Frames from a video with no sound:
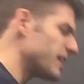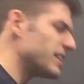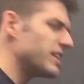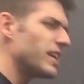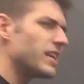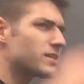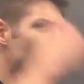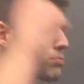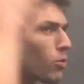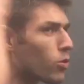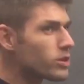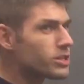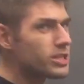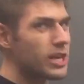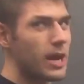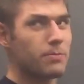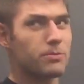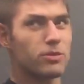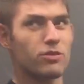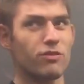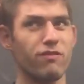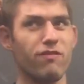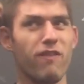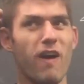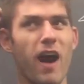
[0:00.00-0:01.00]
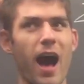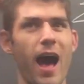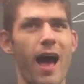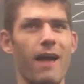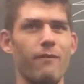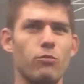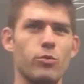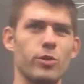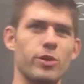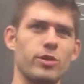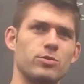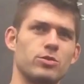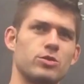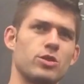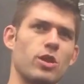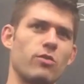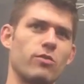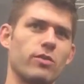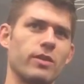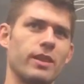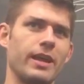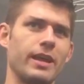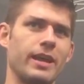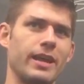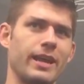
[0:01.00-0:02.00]
it's more chapter 5 where you start
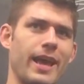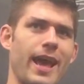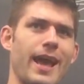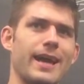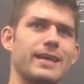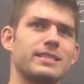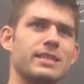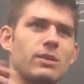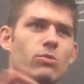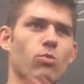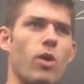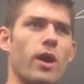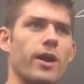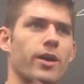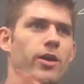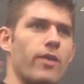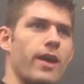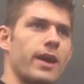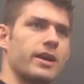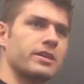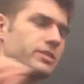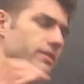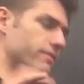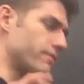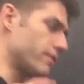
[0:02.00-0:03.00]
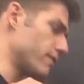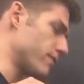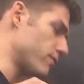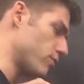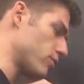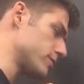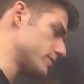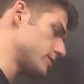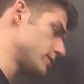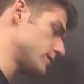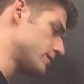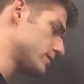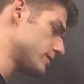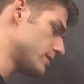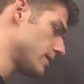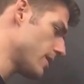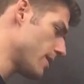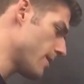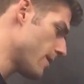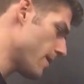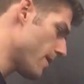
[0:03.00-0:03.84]
relating x and y direction for forces.